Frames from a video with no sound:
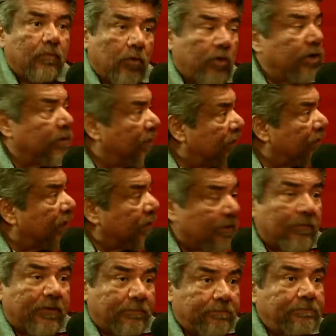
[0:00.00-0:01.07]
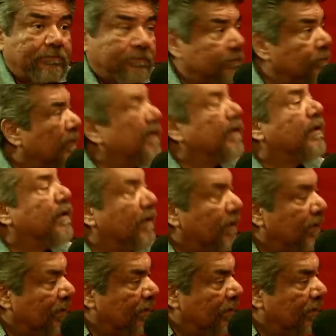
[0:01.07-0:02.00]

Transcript: Well, good, man. Thank you, man. Yeah, appreciate it.